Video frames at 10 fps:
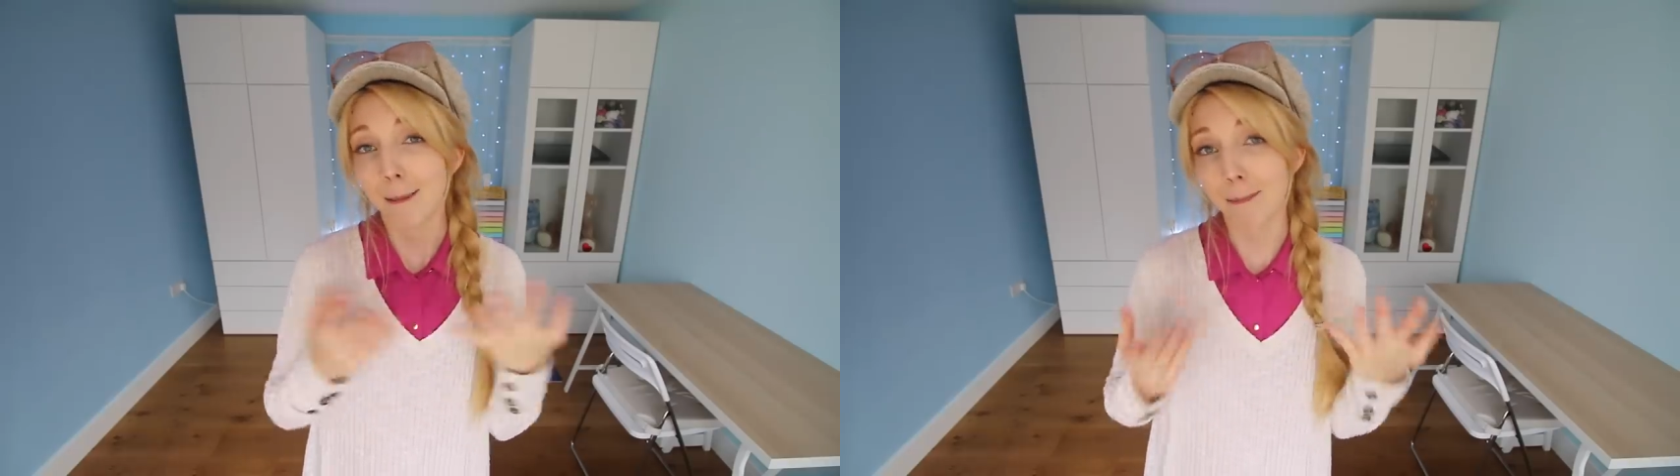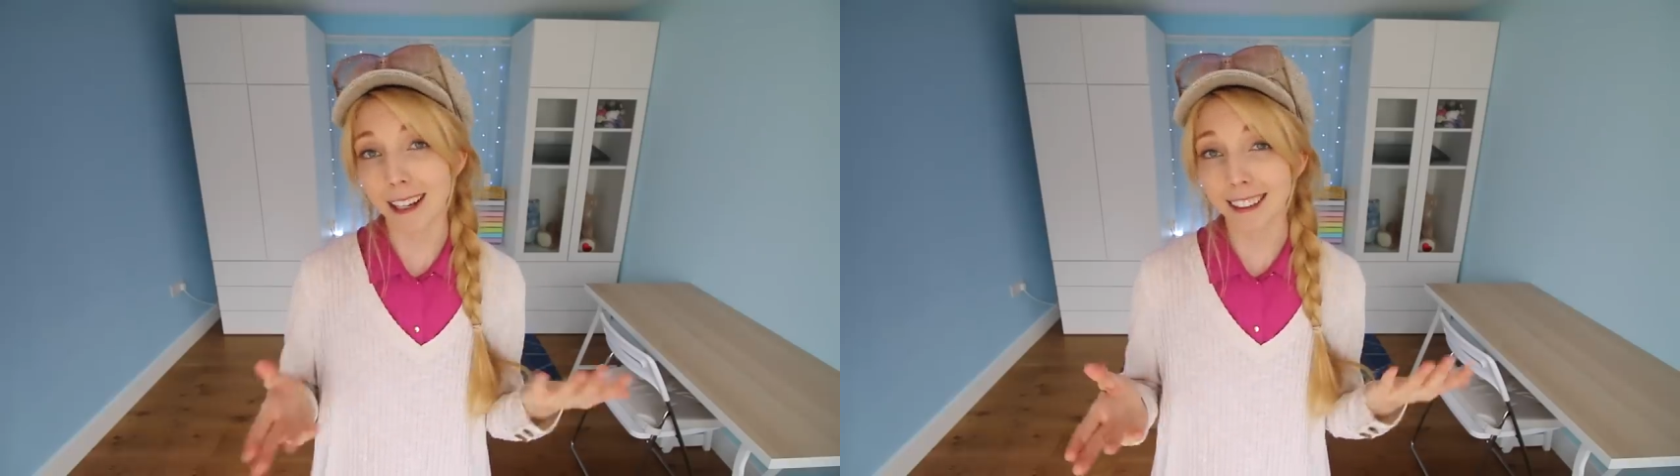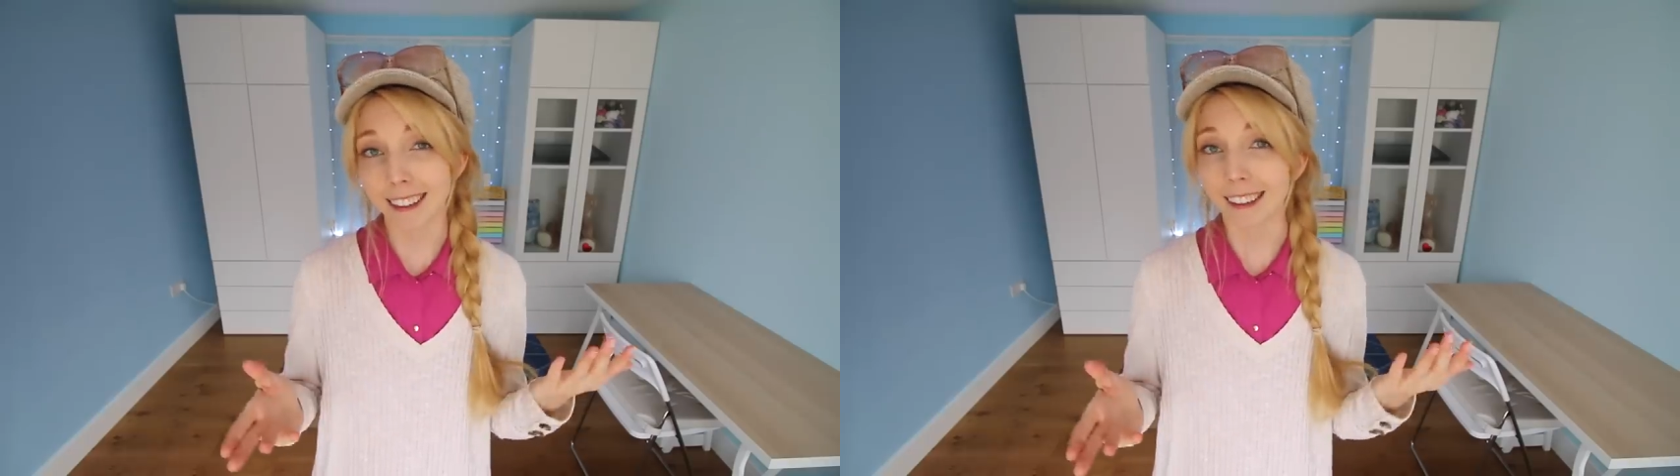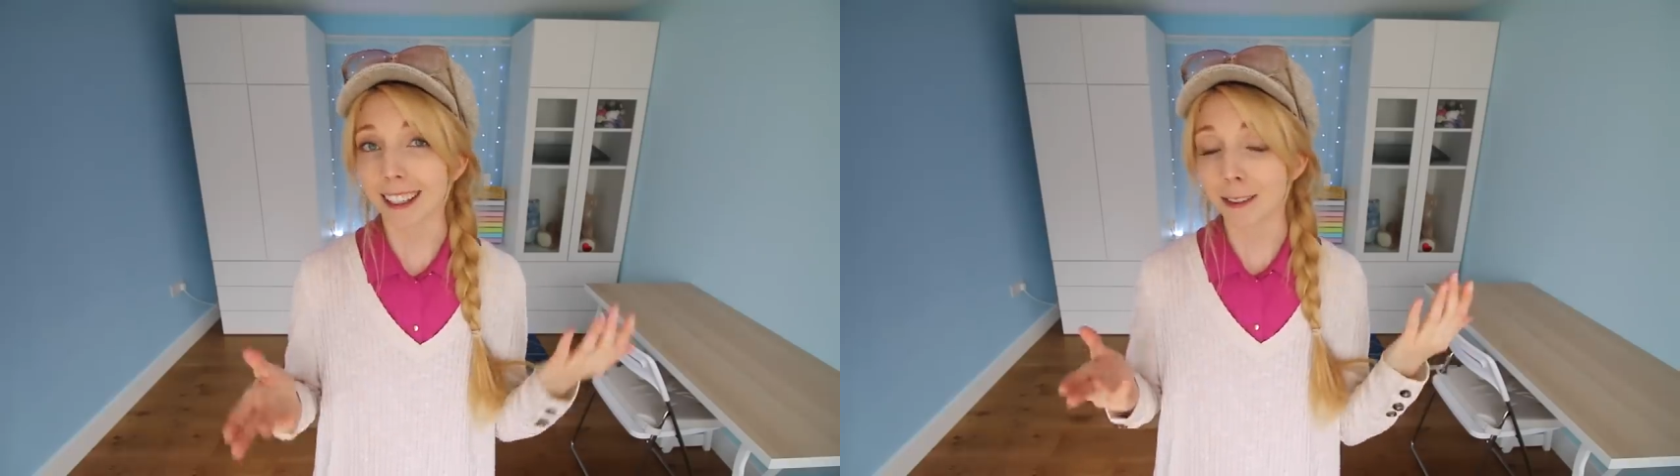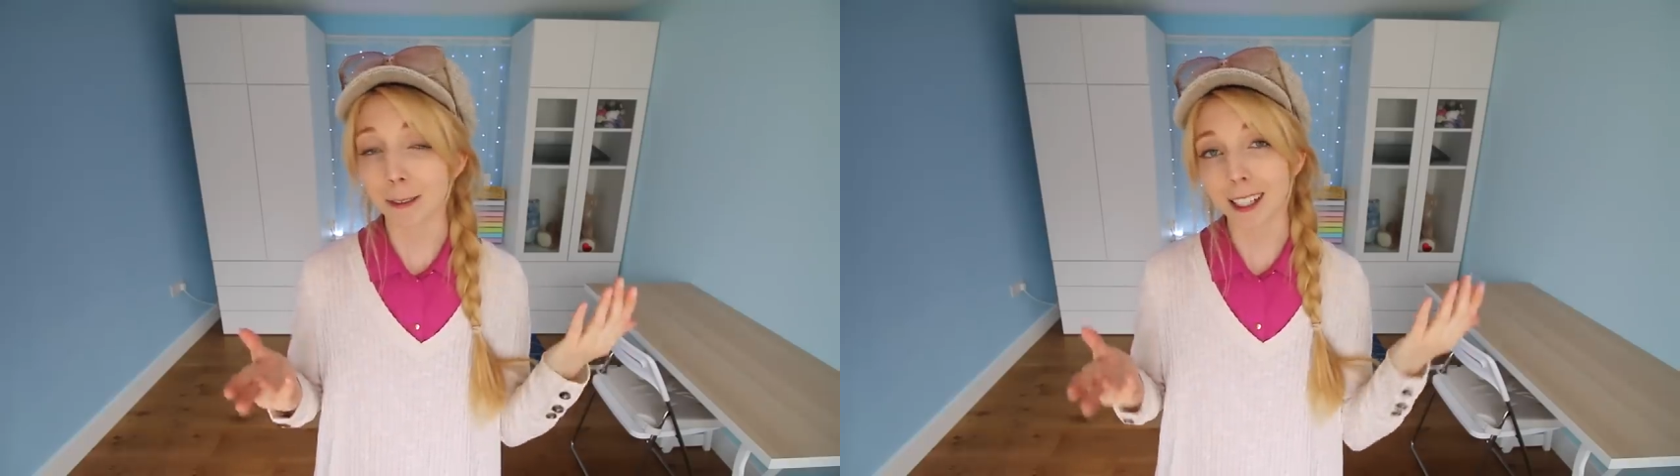
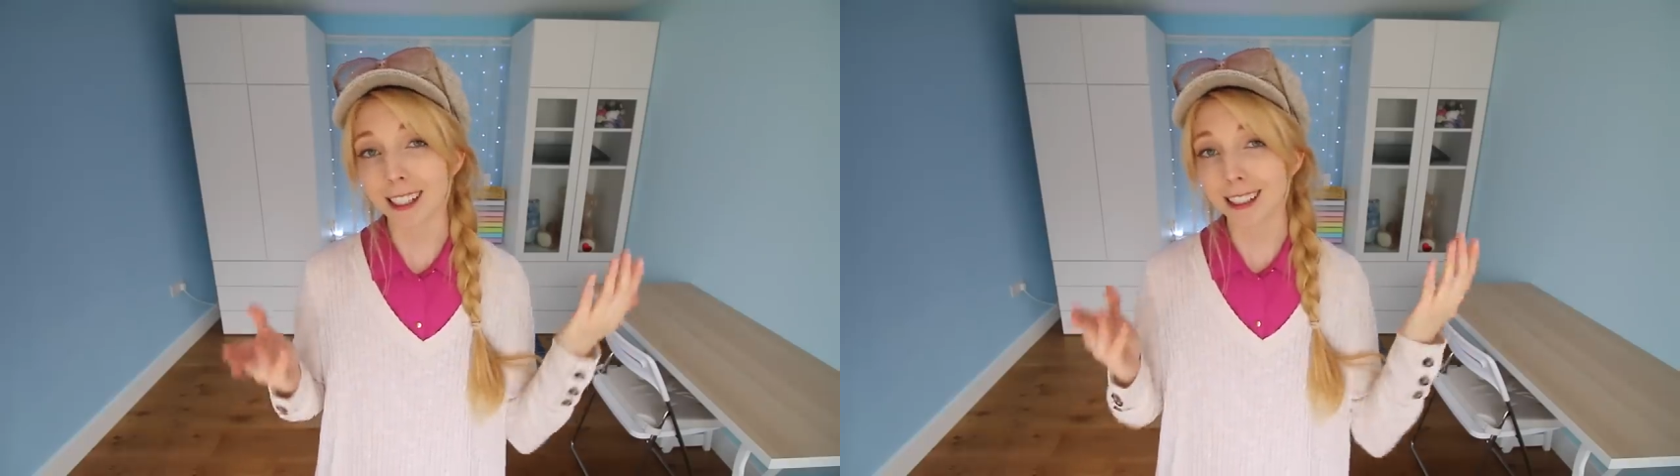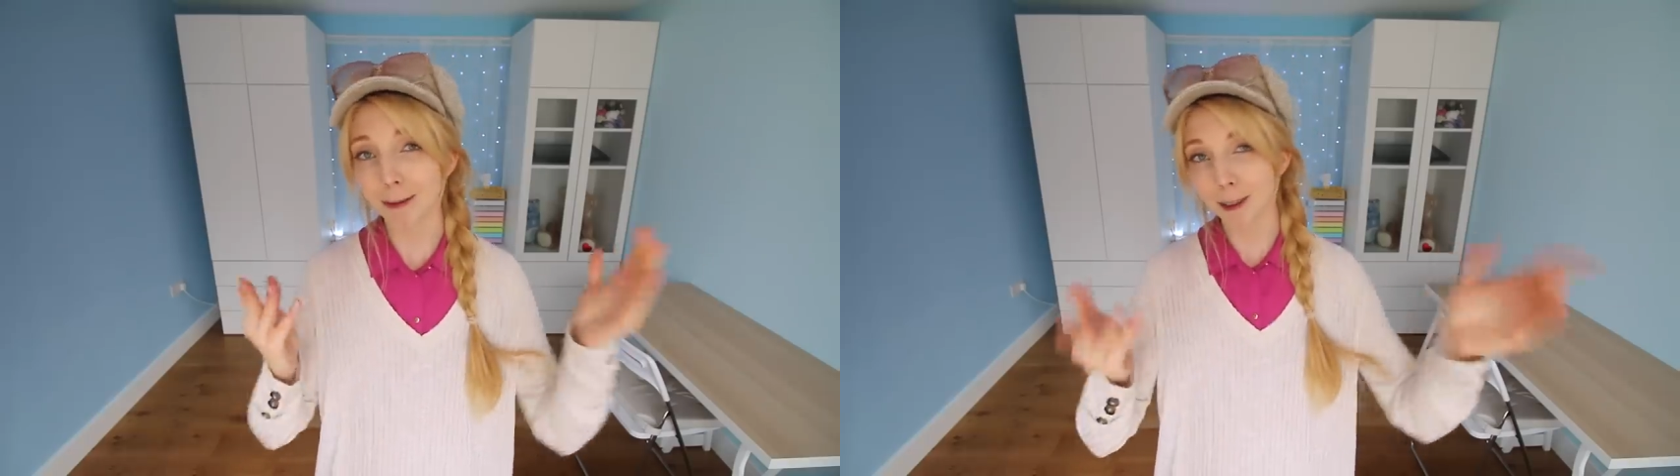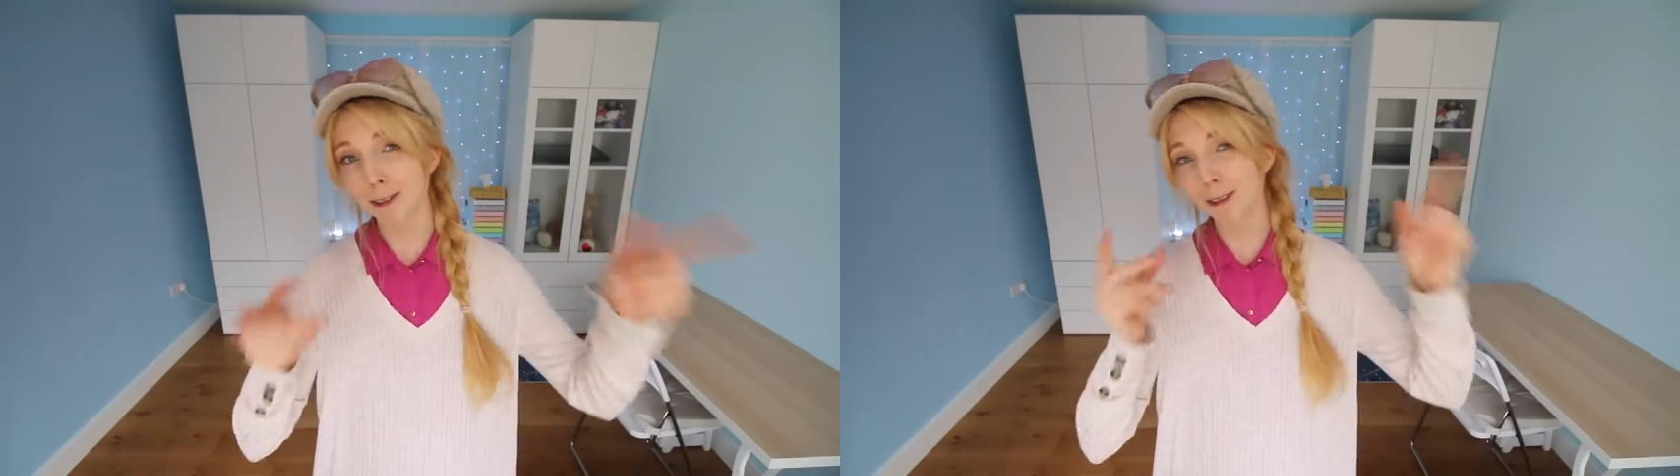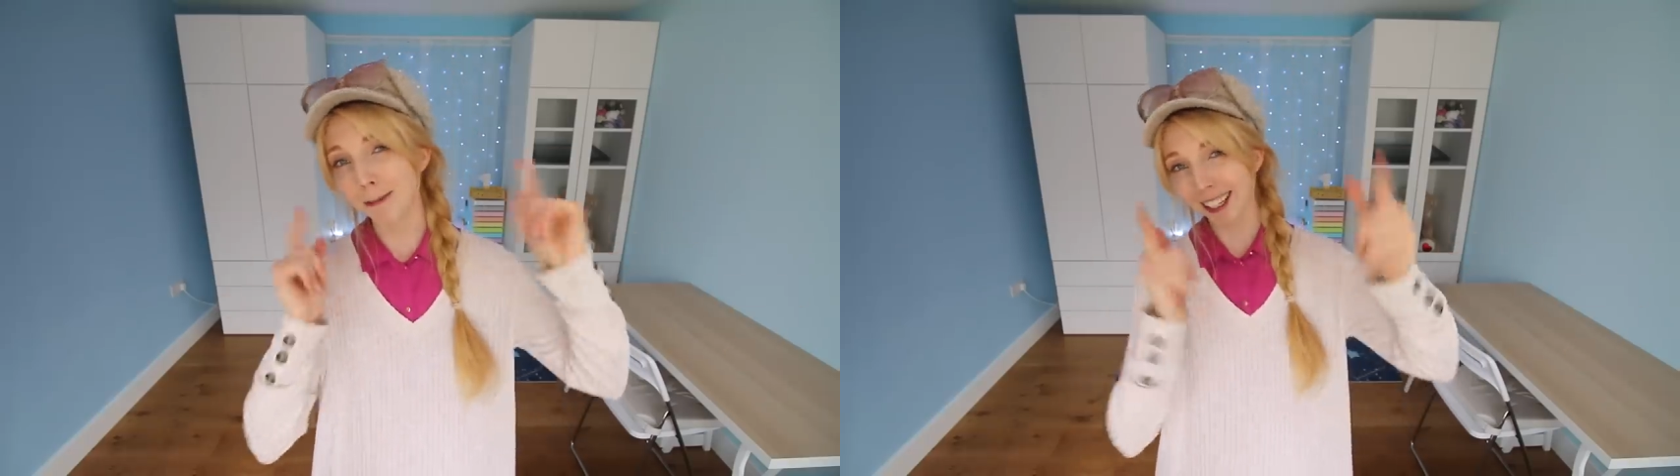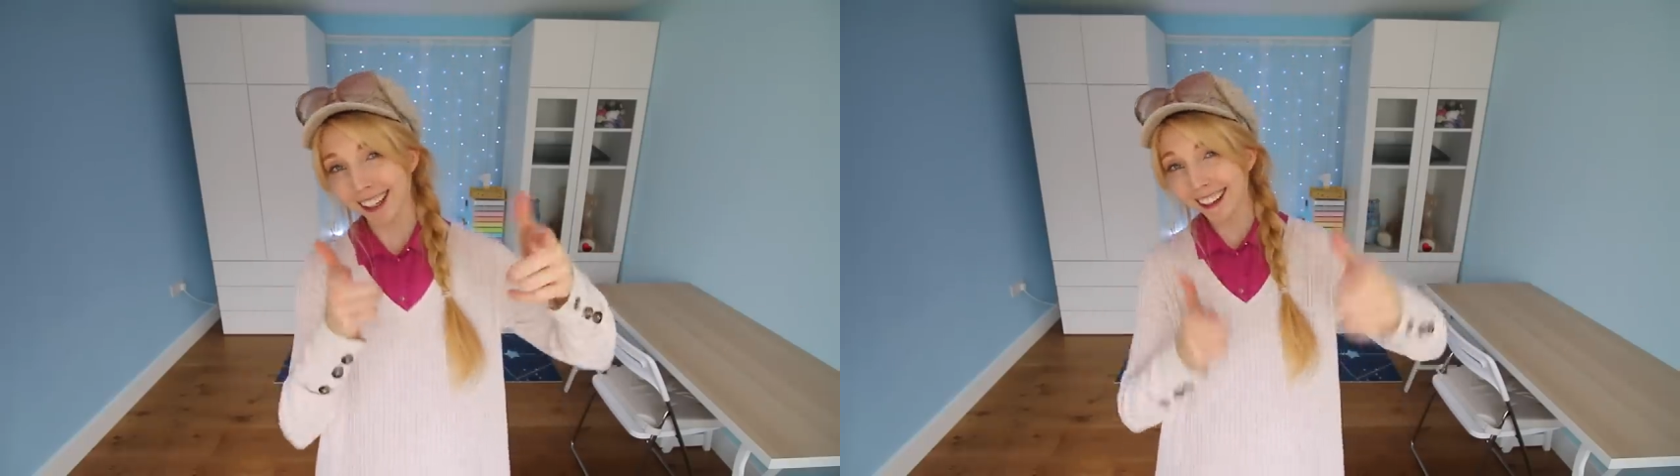Basically, if you want to see more from
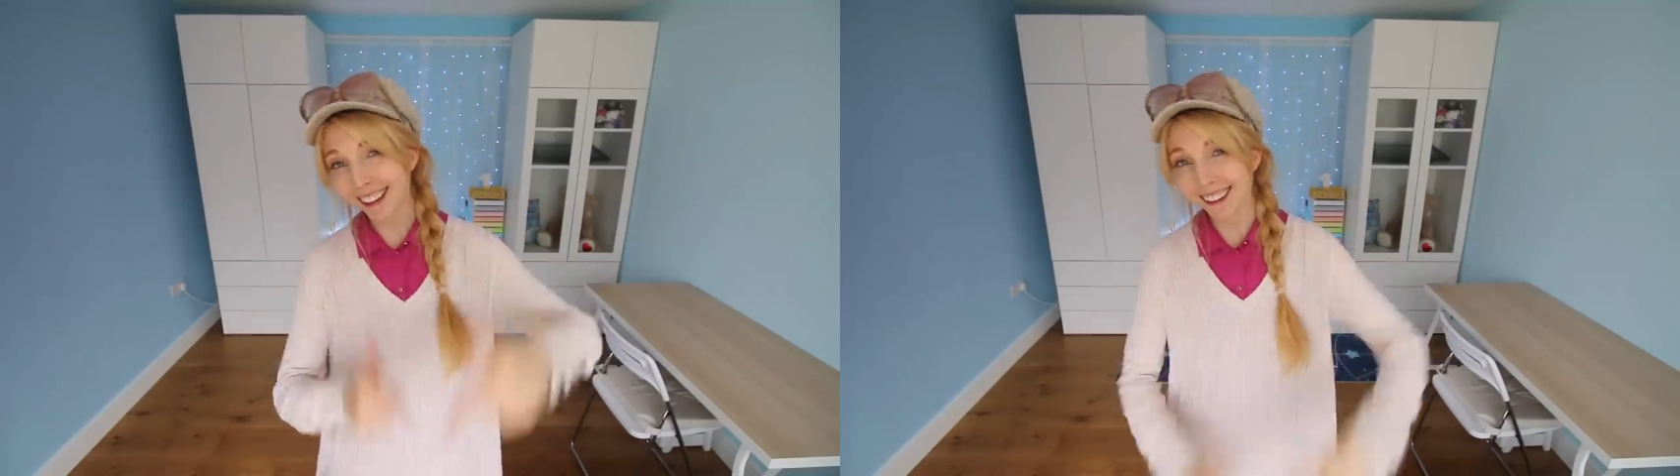me,